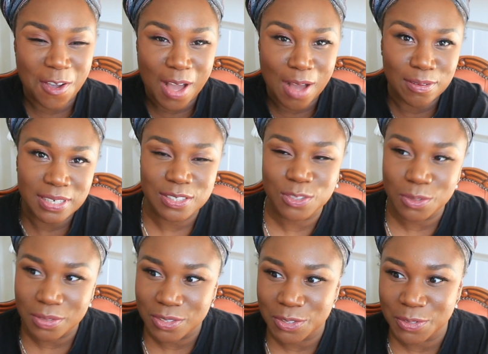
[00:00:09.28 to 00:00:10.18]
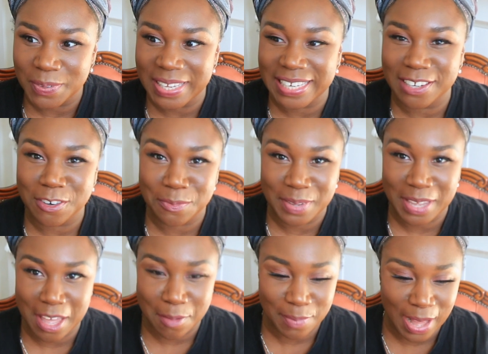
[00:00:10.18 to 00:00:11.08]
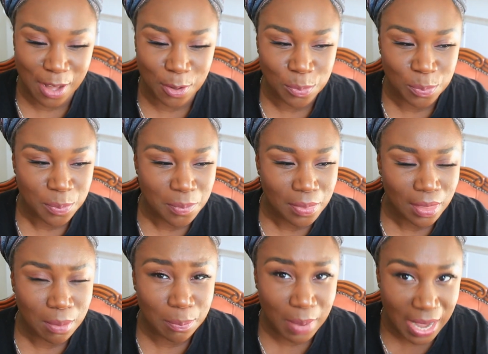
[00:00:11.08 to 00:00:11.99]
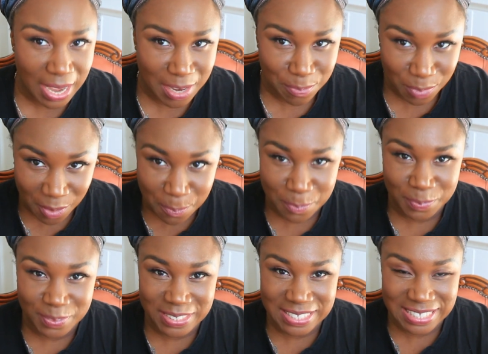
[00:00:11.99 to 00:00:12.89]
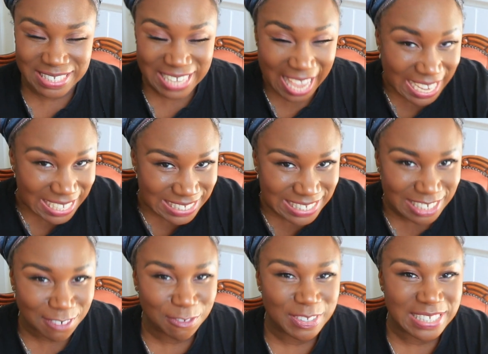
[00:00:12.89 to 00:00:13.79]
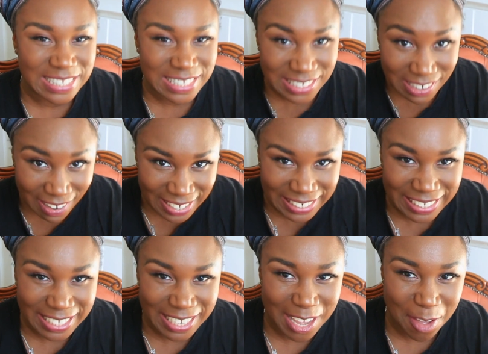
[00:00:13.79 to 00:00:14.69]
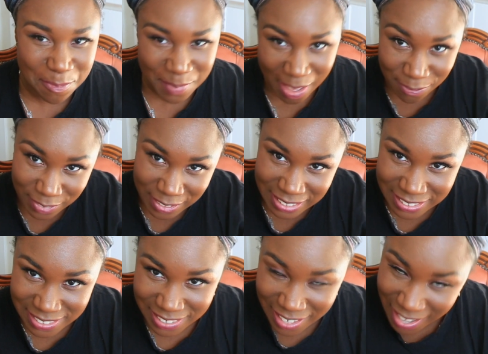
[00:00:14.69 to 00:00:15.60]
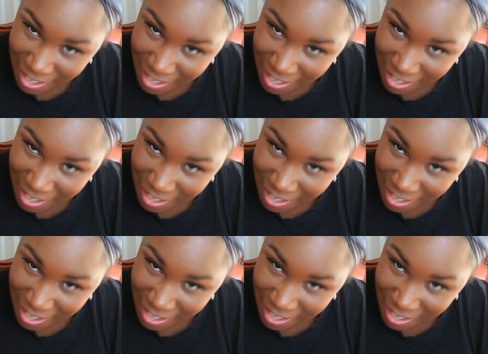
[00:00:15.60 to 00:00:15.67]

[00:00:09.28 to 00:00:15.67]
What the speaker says: I want to talk to you a little bit about my protective styling method.